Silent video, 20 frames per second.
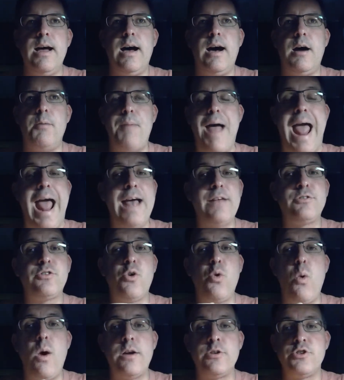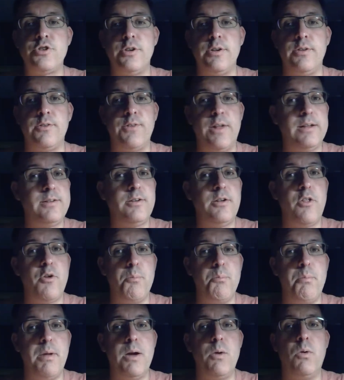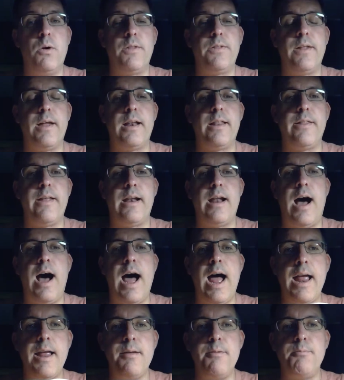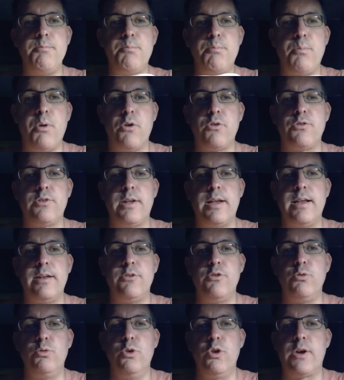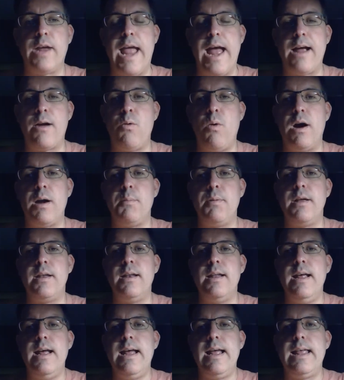Ask questions. That's another big one that I personally do look at quite a bit